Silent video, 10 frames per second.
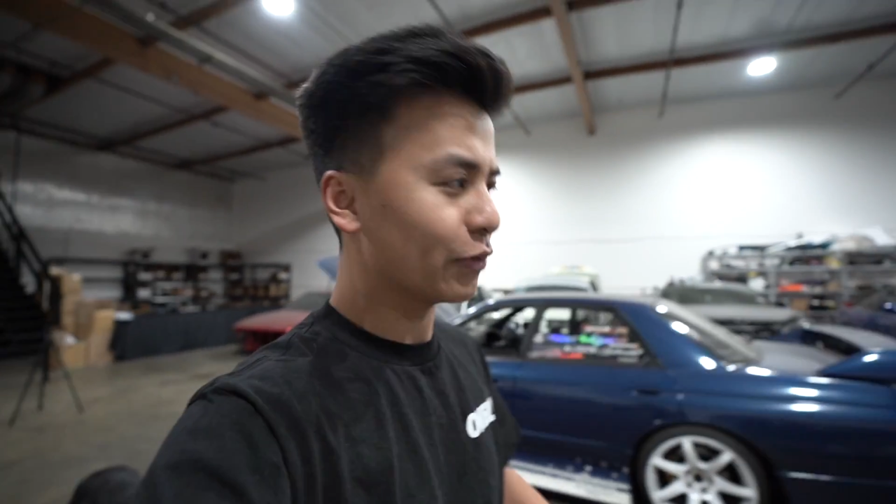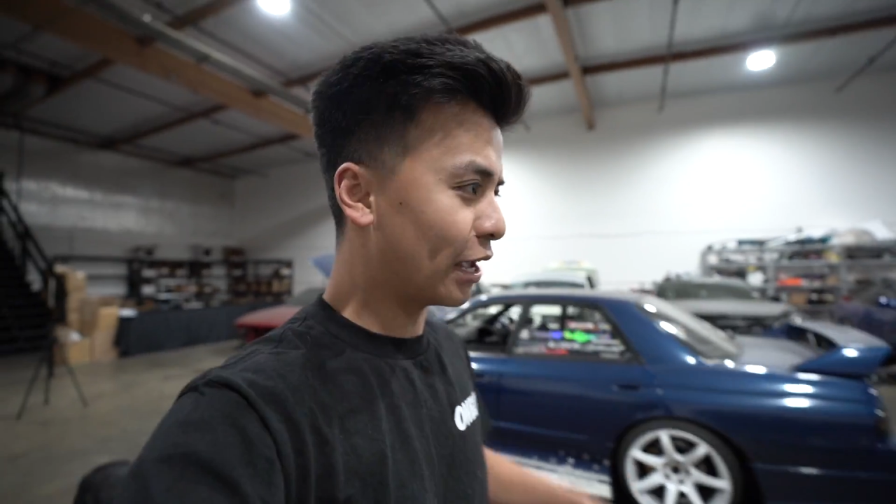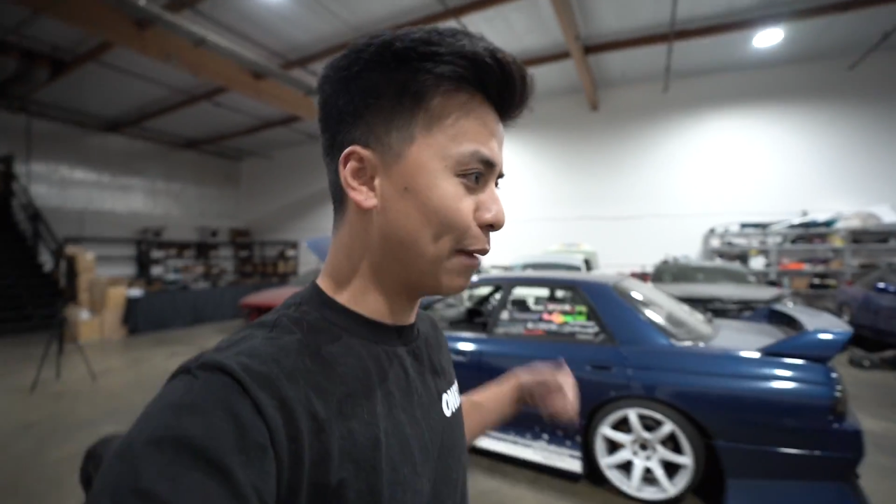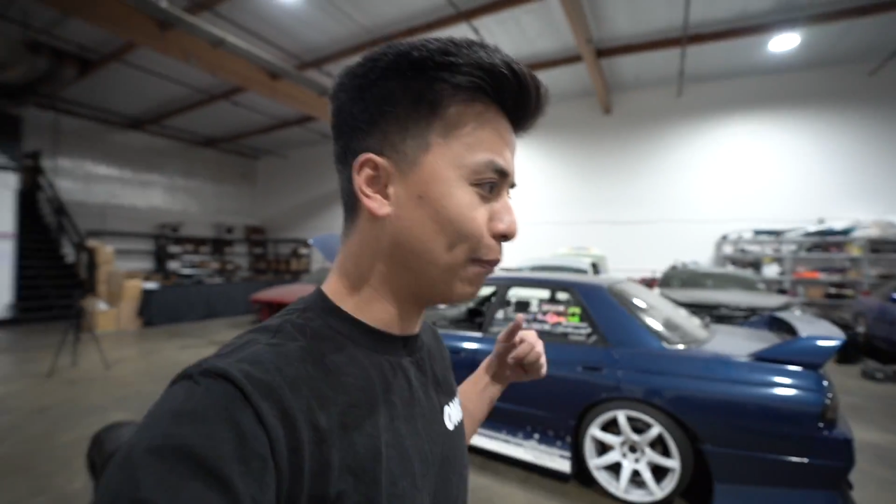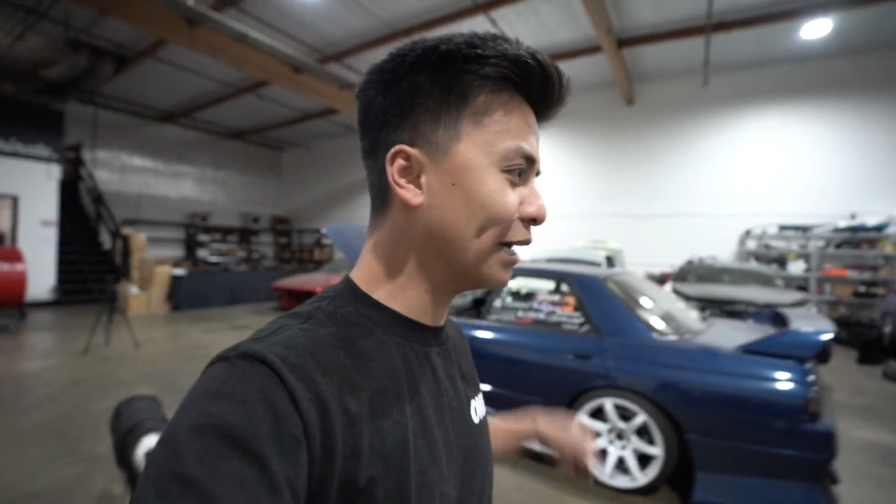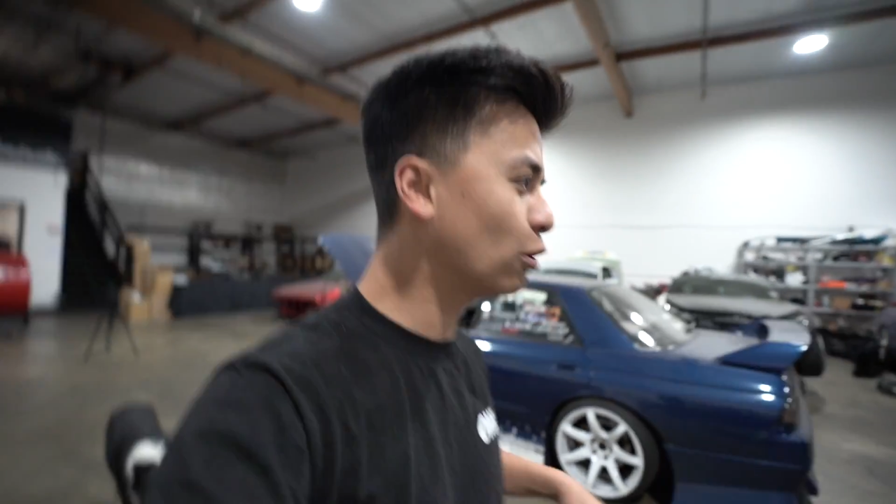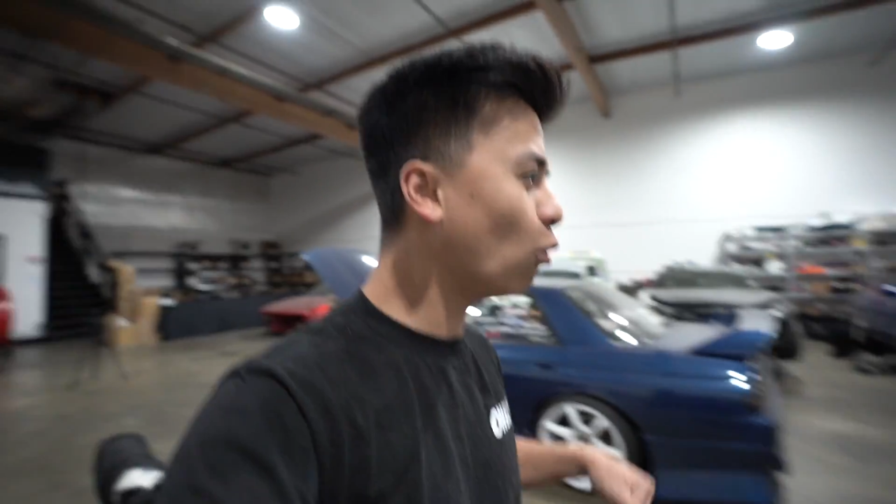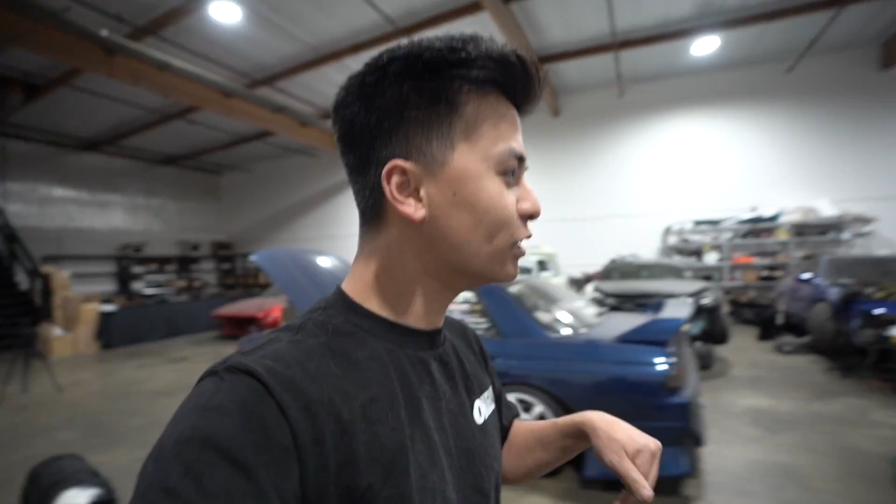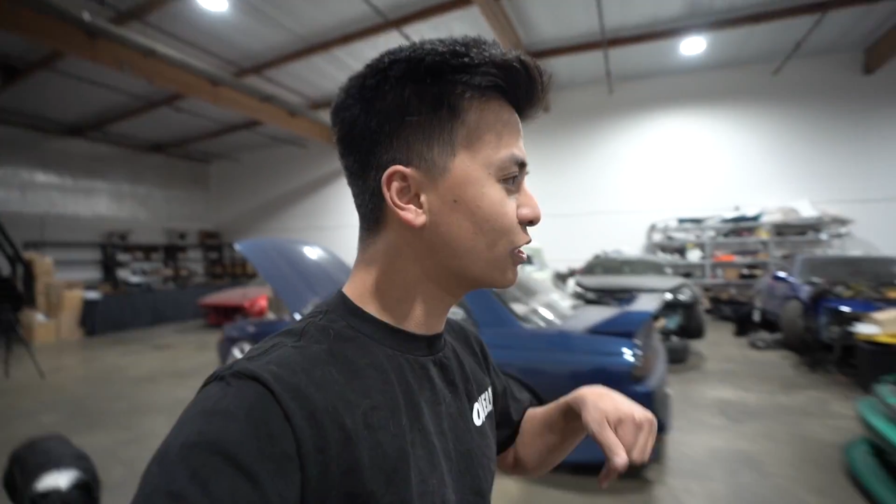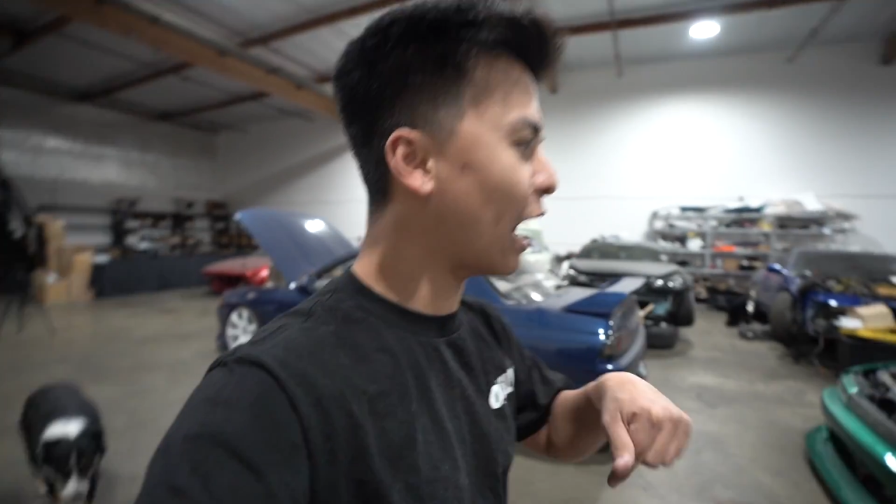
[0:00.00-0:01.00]
And my
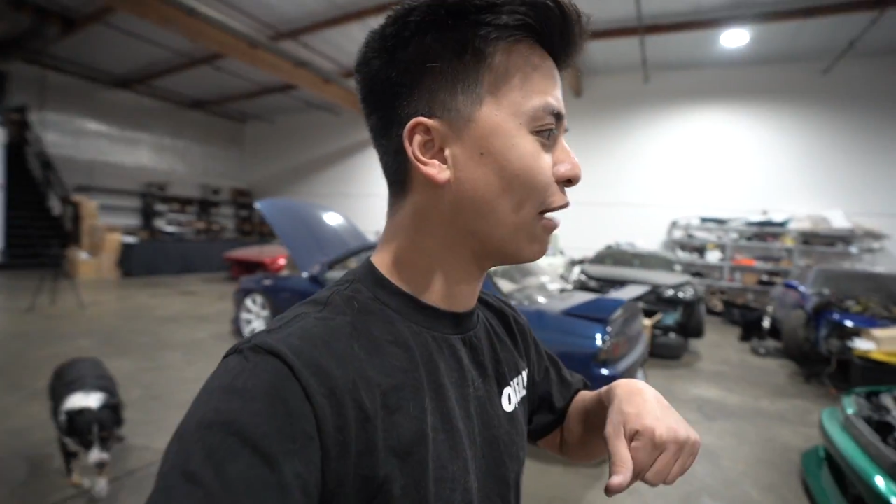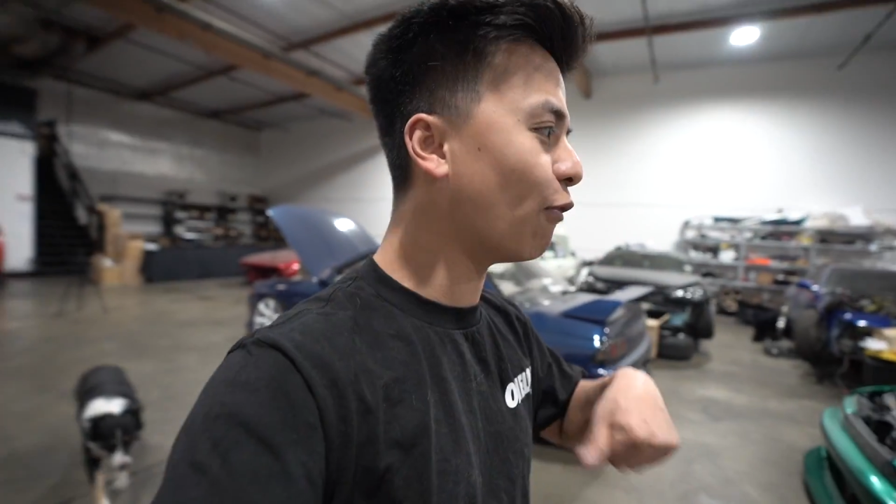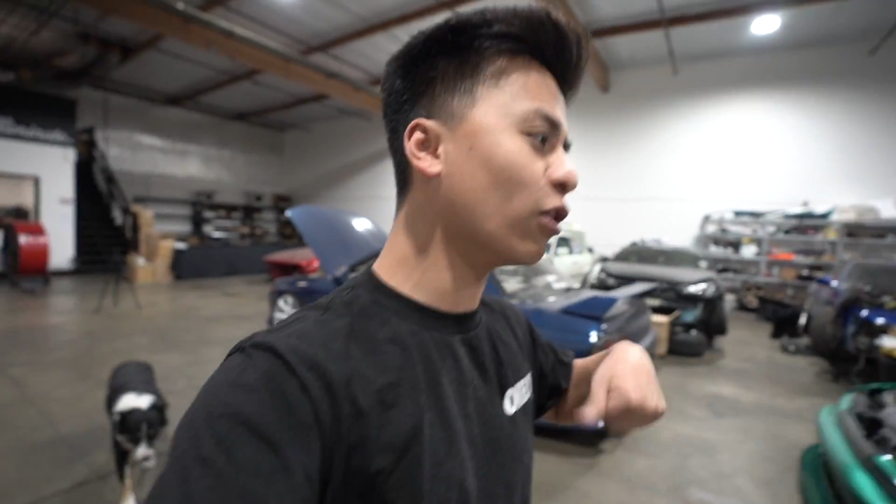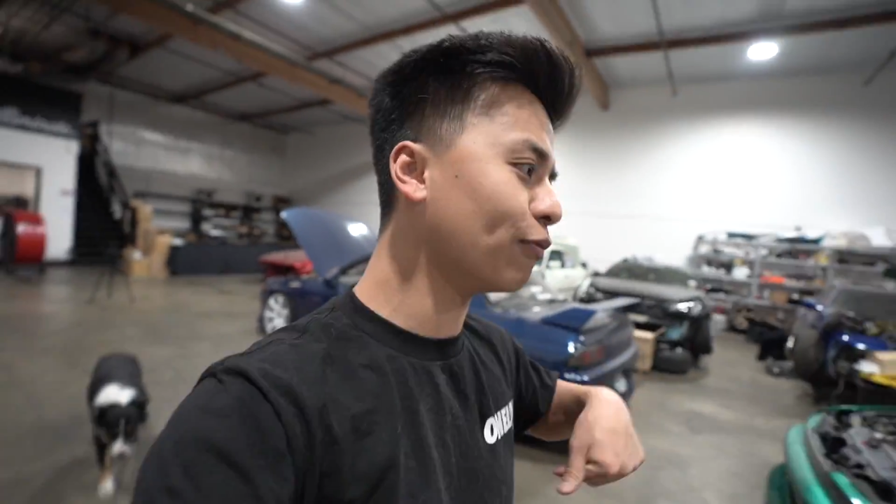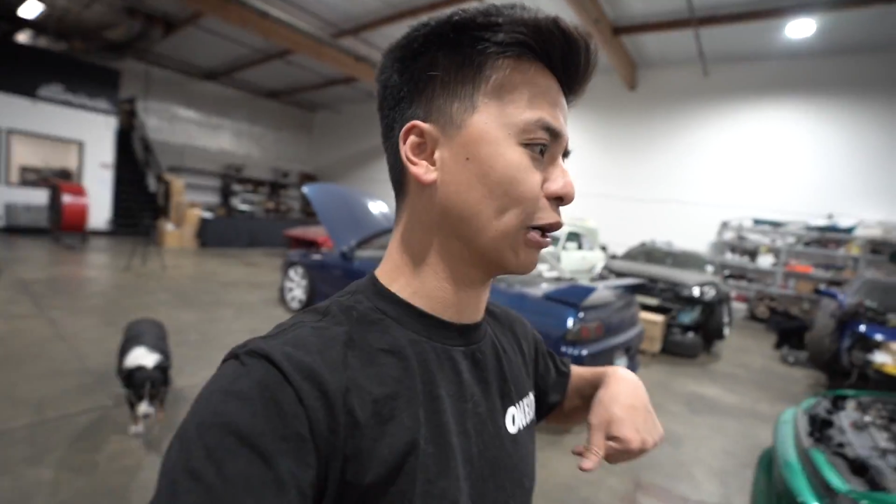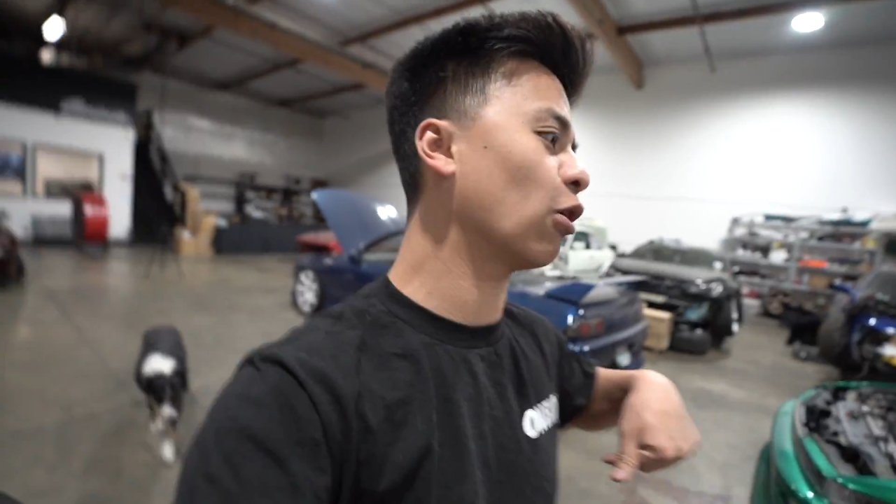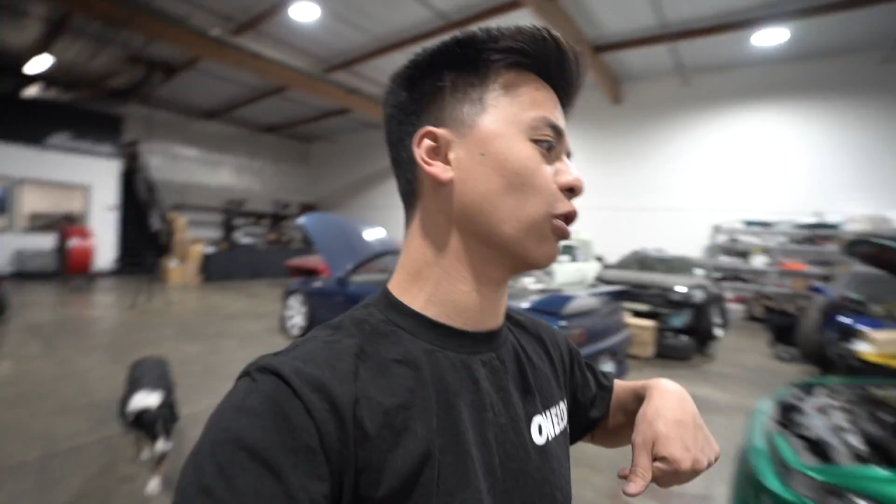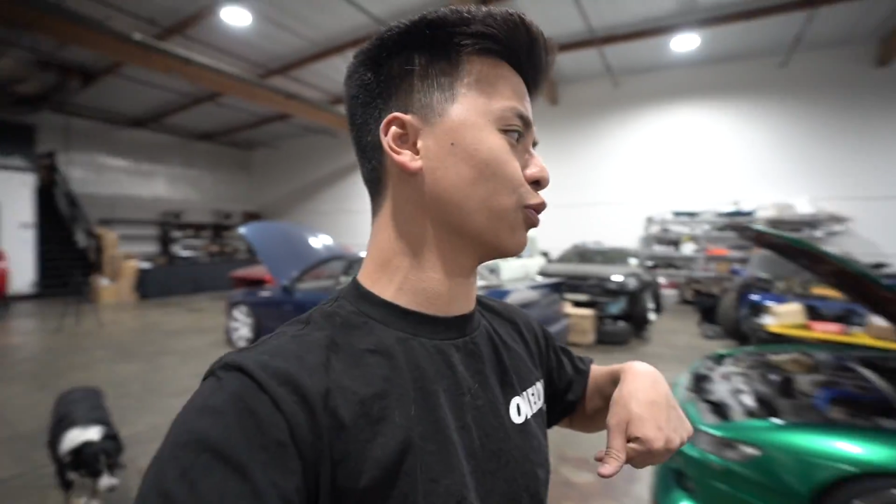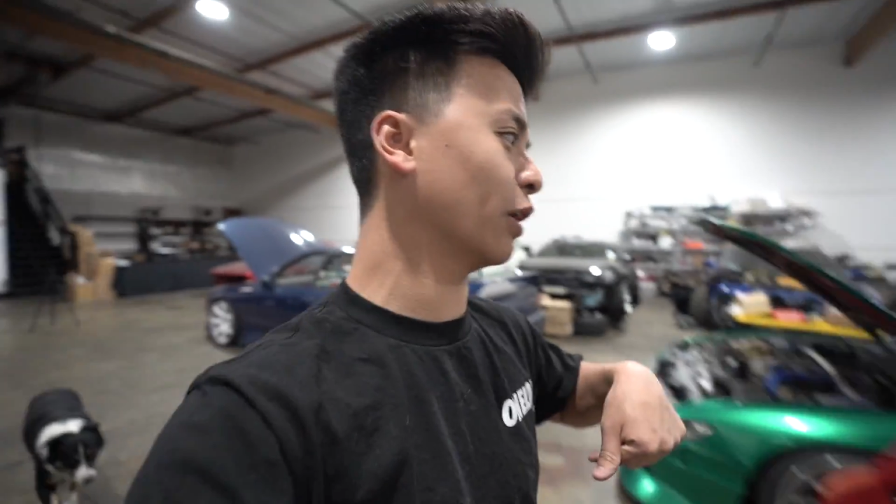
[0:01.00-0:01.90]
goal is to have all of my cars